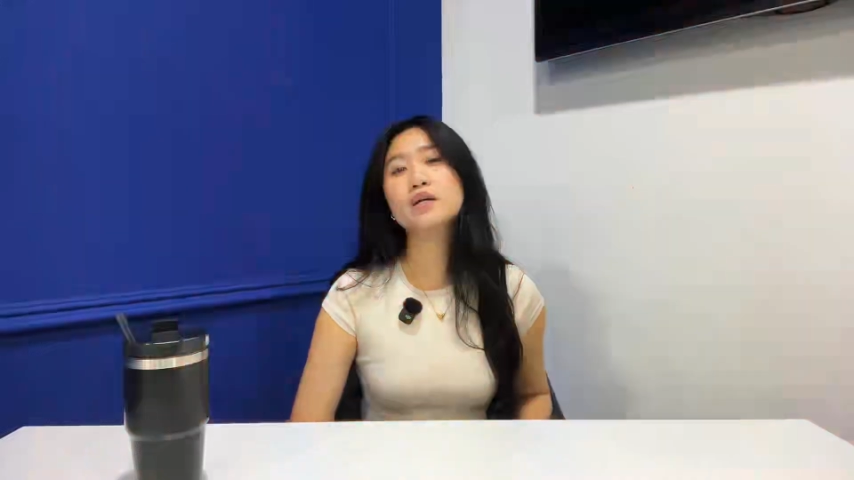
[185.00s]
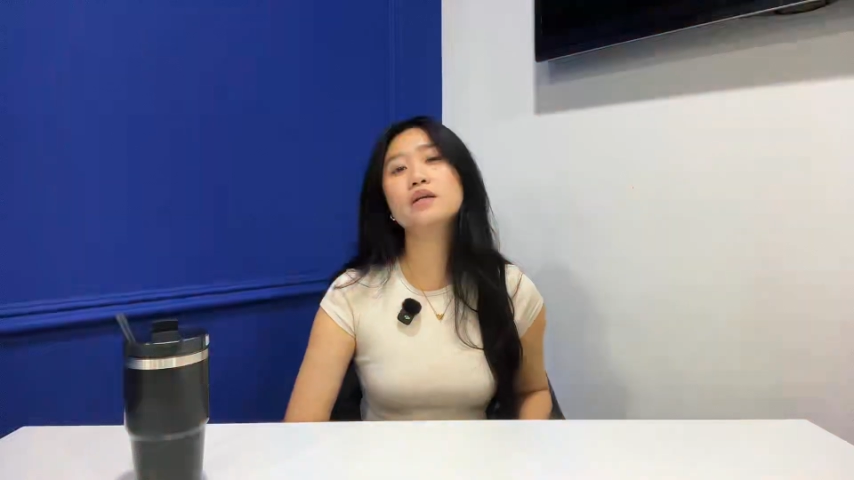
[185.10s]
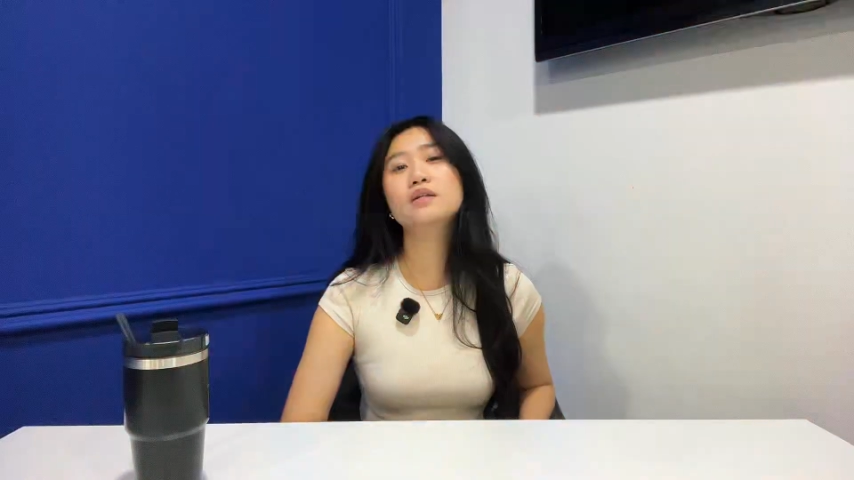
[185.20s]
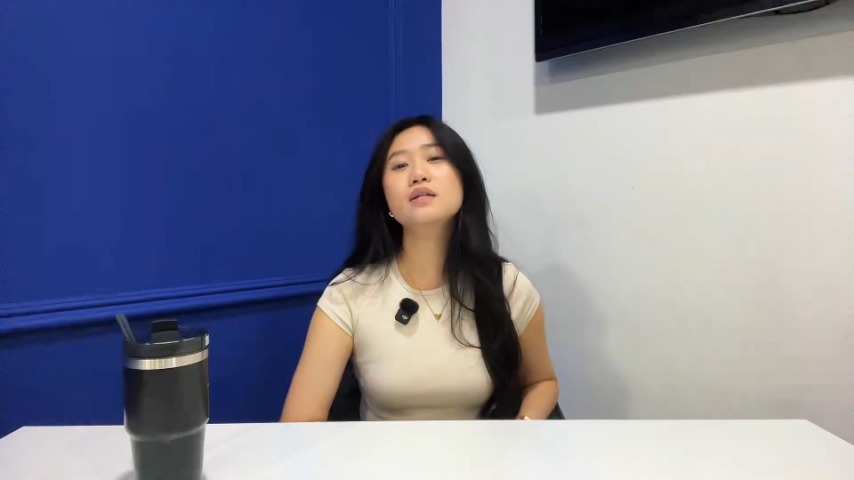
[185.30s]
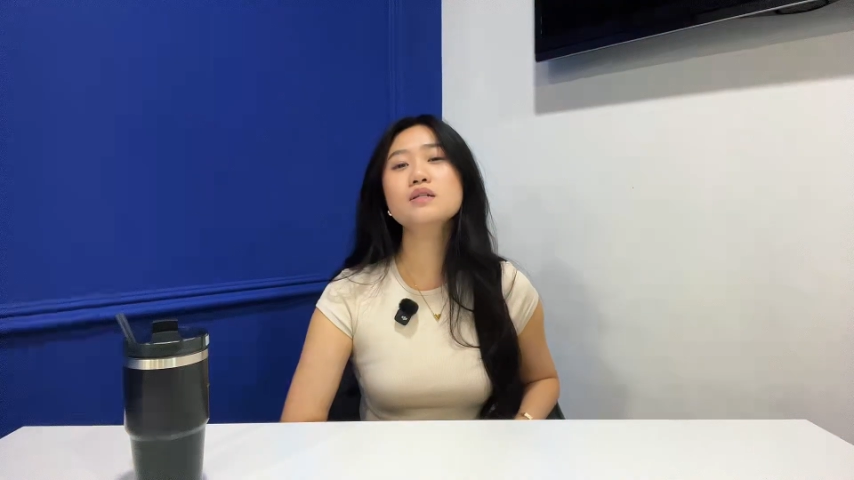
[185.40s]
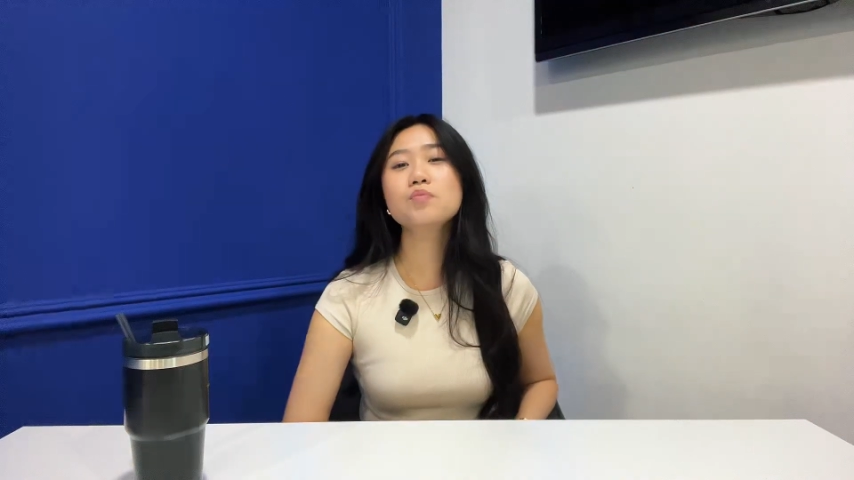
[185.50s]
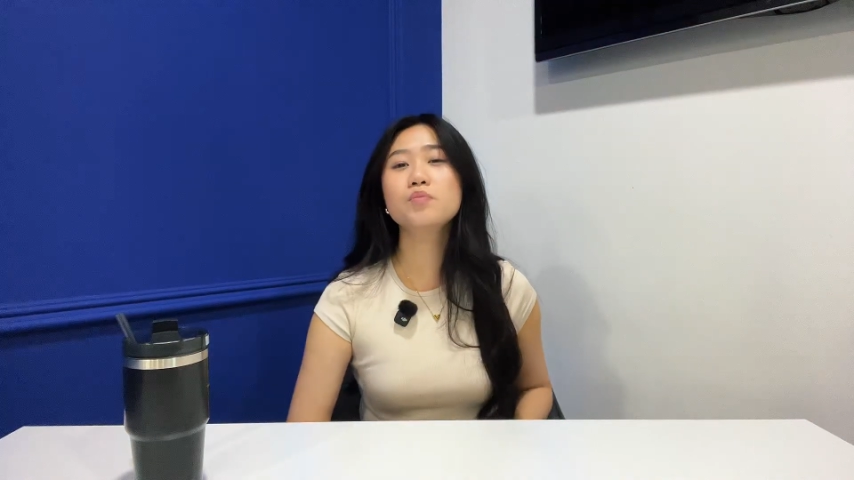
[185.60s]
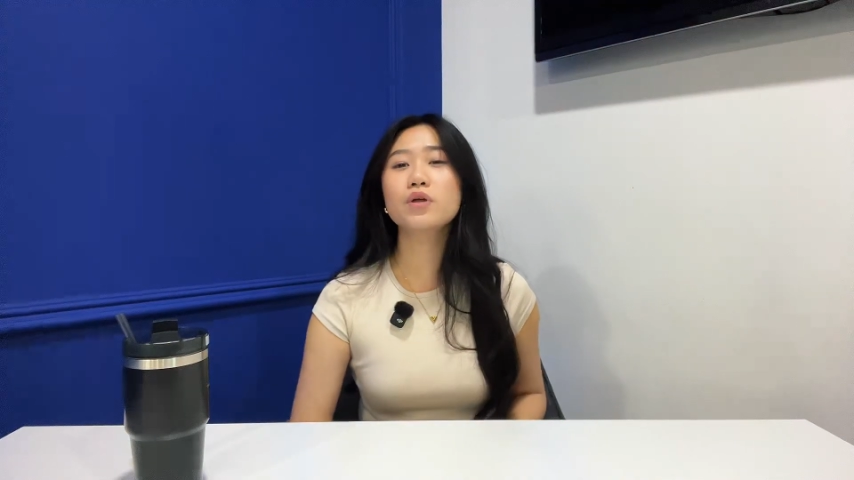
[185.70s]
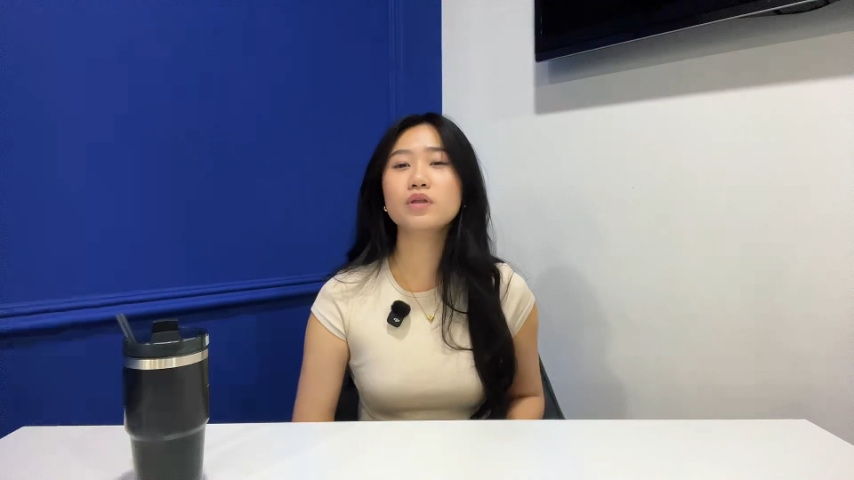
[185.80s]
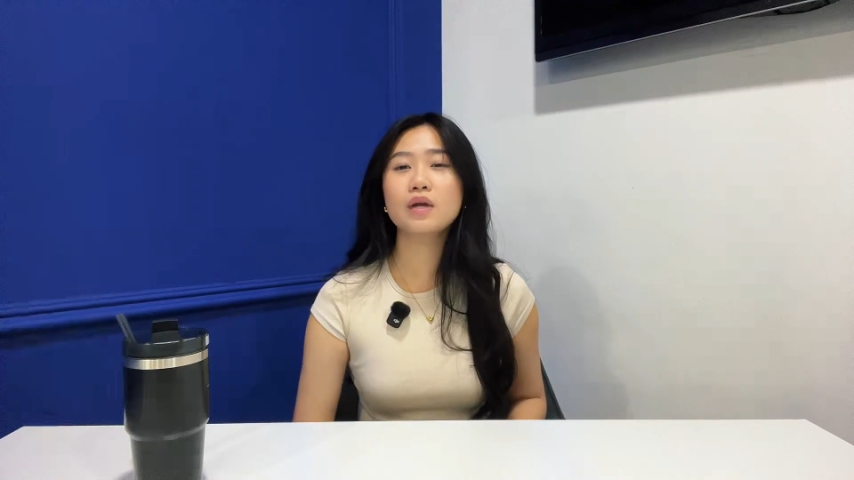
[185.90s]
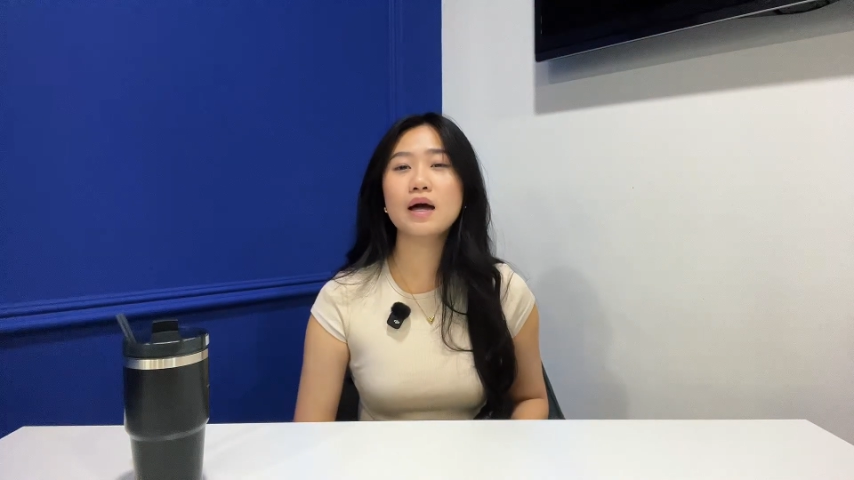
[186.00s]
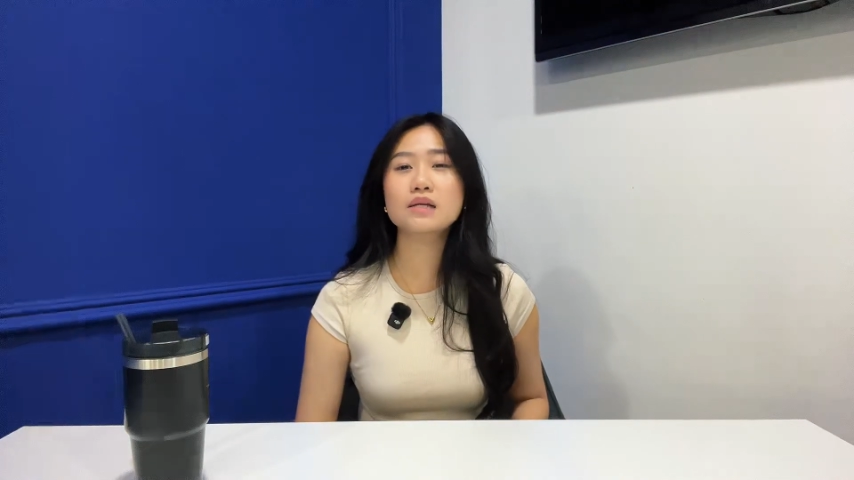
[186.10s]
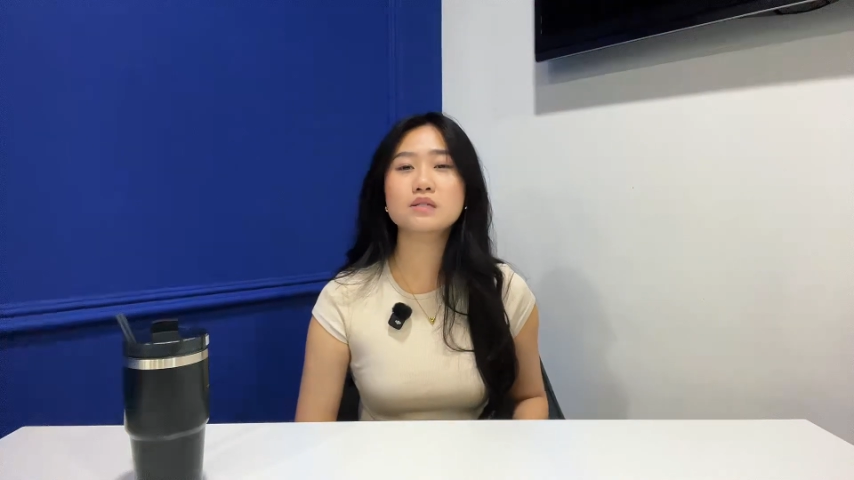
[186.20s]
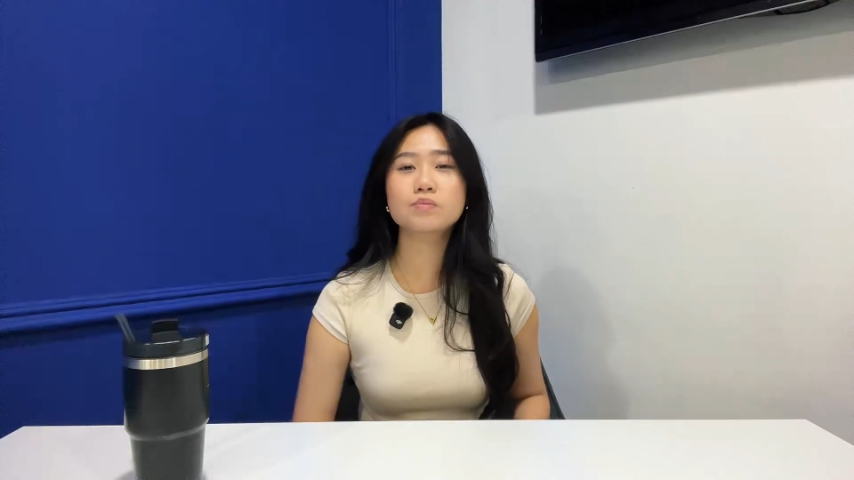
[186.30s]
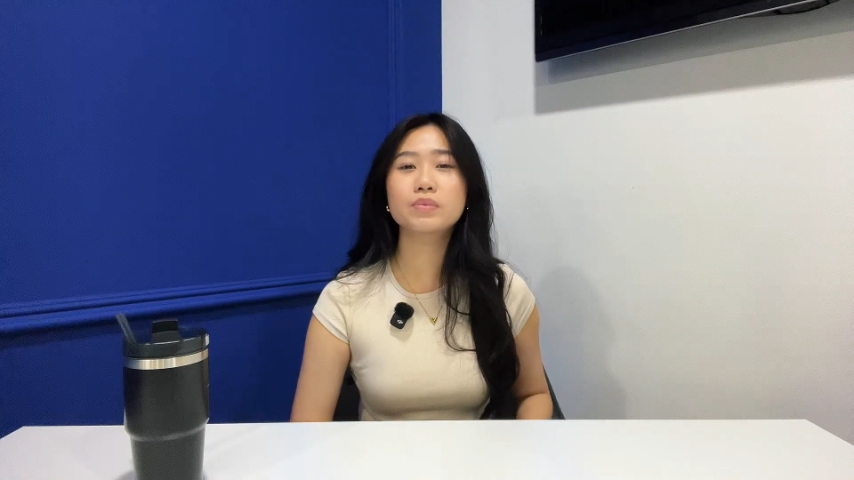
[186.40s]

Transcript: Okay, this myth has